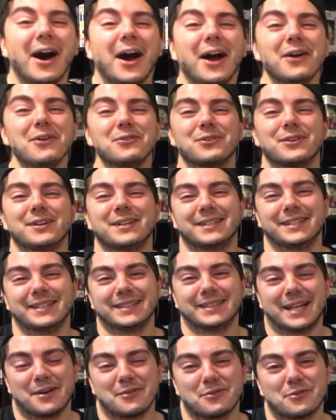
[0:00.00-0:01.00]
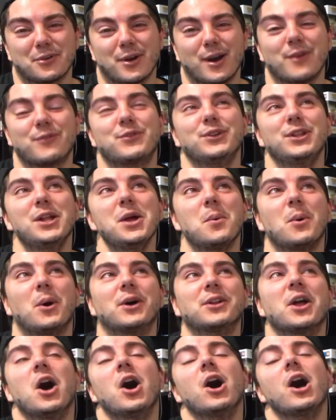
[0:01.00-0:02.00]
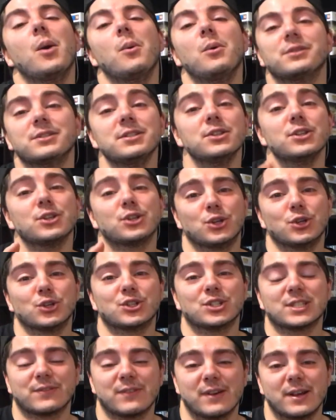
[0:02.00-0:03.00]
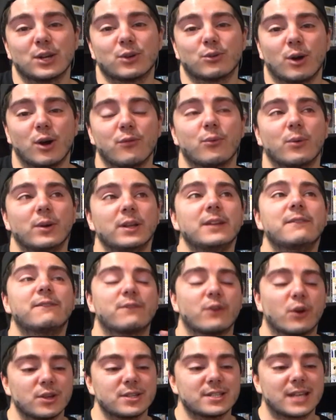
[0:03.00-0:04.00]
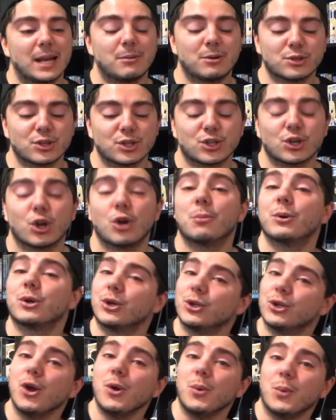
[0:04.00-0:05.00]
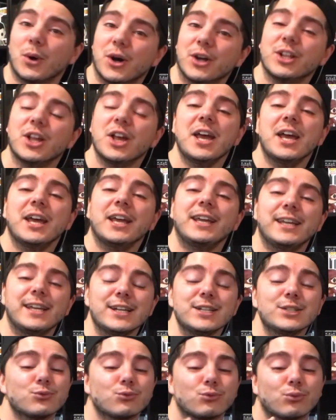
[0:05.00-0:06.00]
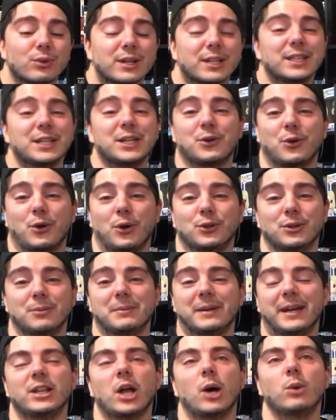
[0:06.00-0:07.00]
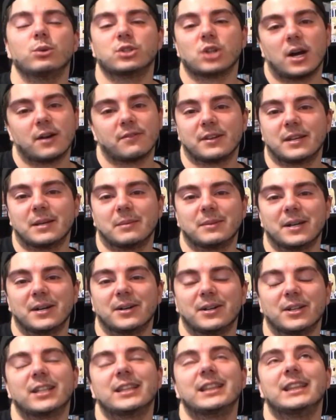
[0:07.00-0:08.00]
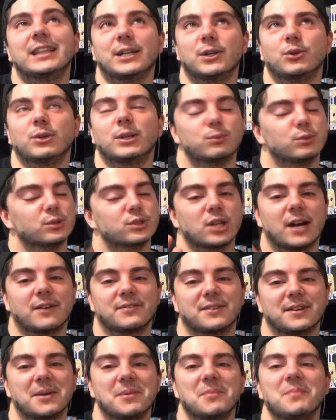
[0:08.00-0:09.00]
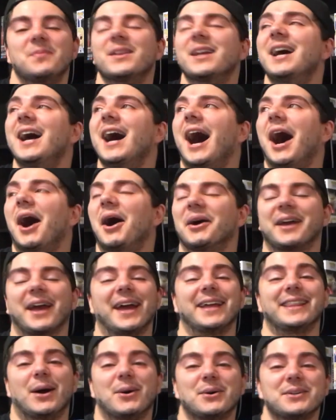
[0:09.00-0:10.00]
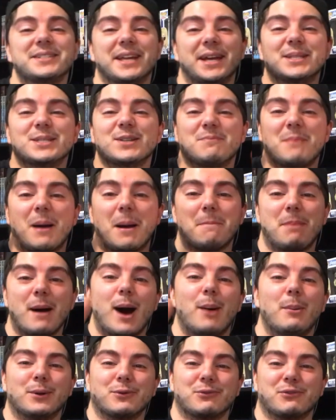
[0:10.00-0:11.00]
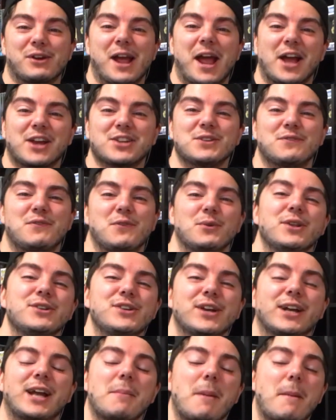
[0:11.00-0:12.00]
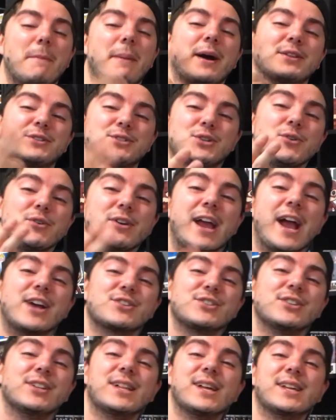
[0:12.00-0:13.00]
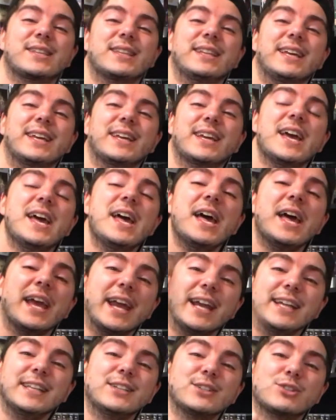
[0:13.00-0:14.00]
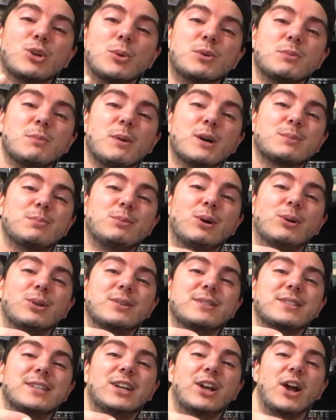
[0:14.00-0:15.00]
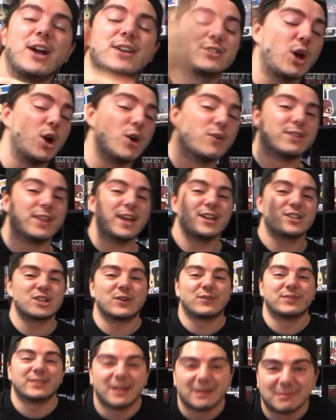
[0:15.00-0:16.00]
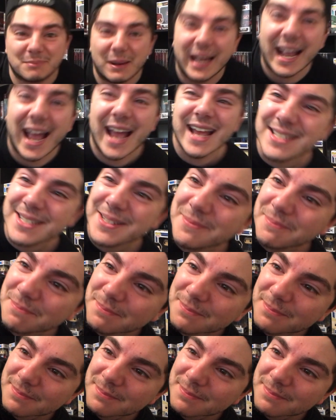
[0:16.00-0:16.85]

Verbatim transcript: I really love Ralph. You know what? I wasn't the hugest fan of Ralph when he first came on the show, but you know what? He has really grown on me, and I would die for him now. Like, literally would die for him. Okay, that was the end of my part one reaction. If you want to check out my part two reaction, click the link in the description box below, and I'll see you guys over there. Ciao for now. Bye, guys!